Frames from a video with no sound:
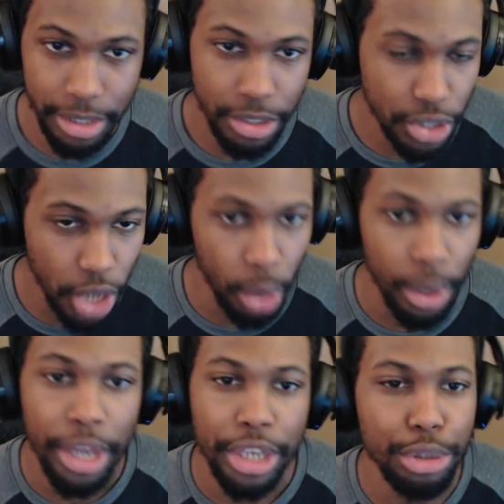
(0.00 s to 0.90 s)
So
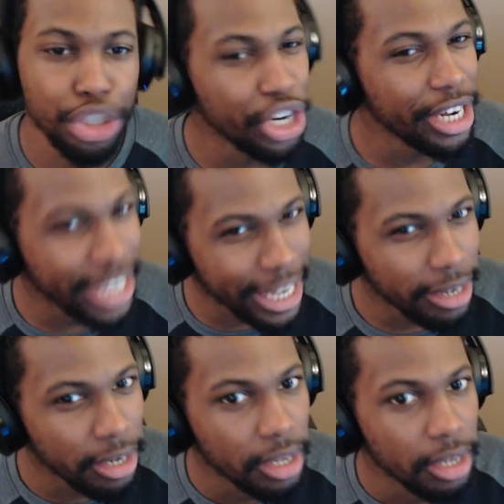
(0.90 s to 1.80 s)
you should
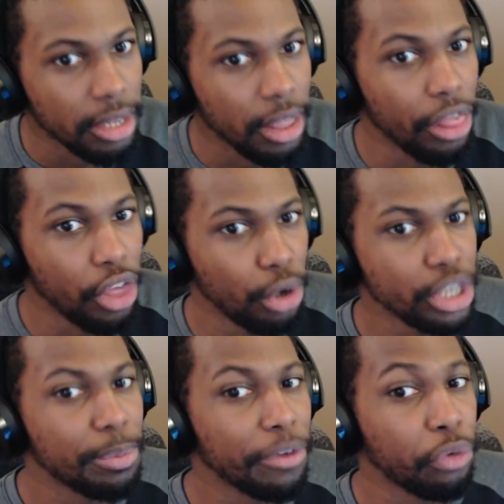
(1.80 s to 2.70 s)
get
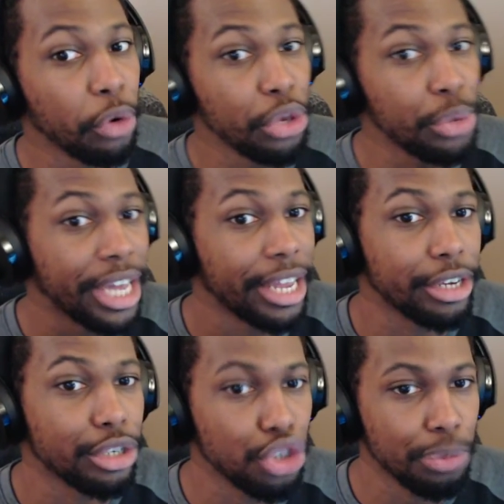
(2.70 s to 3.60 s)
those before you get
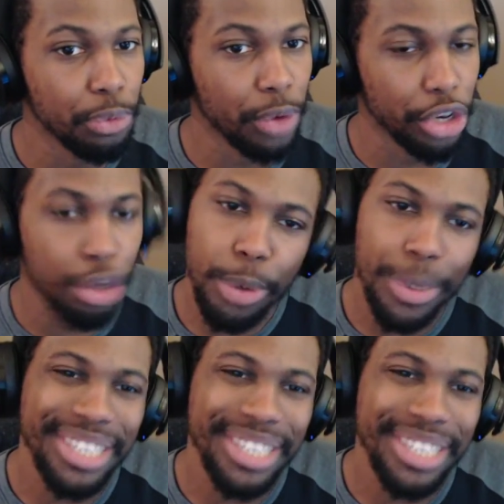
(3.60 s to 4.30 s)
your super rare Humid Winds.